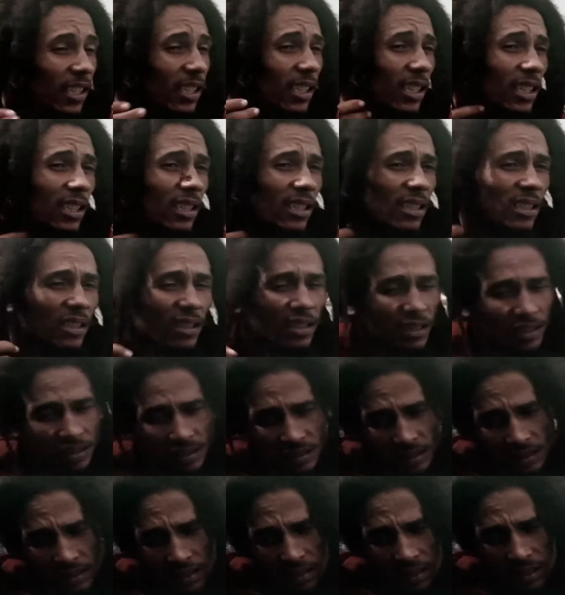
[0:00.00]
This?
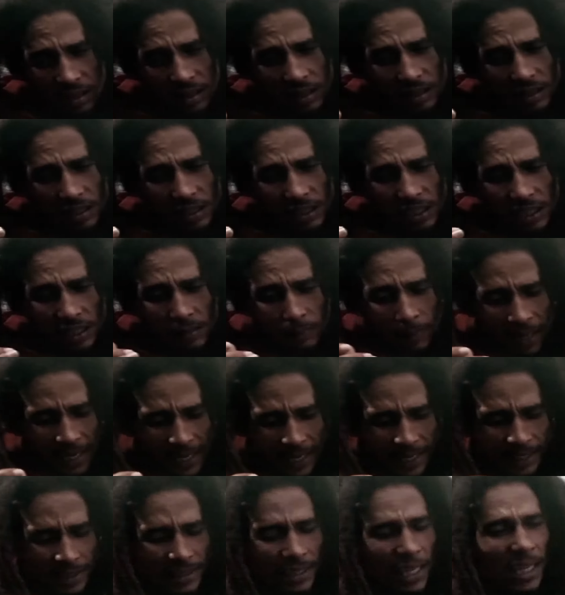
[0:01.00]
Is that this part
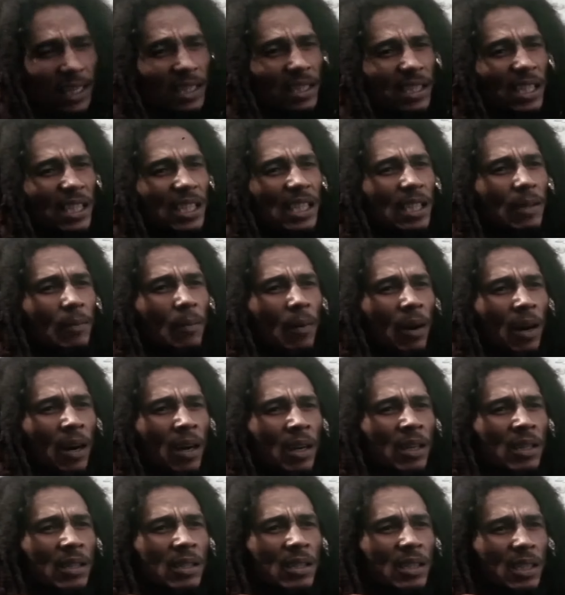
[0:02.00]
is my of being identity, a Rasta?
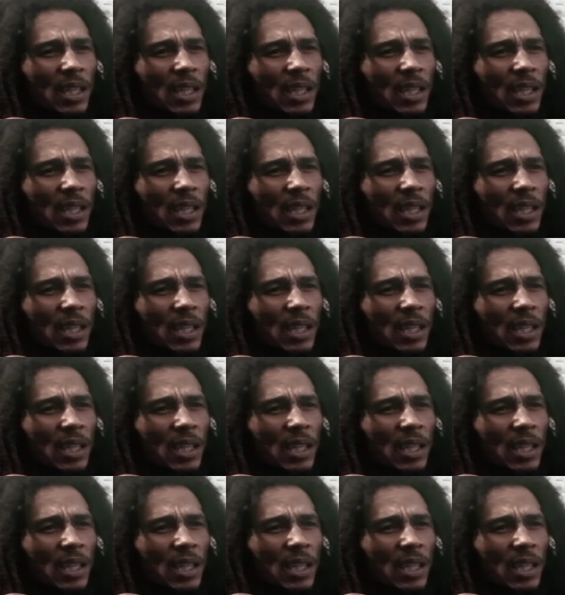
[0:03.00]
man.